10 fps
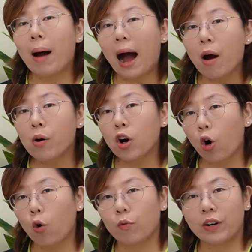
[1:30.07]
power
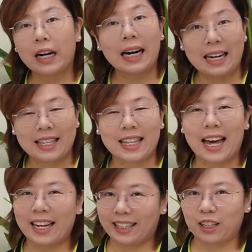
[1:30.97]
over
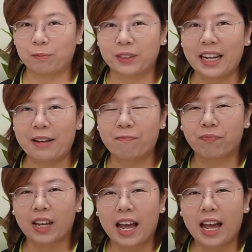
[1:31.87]
Ethernet comes in.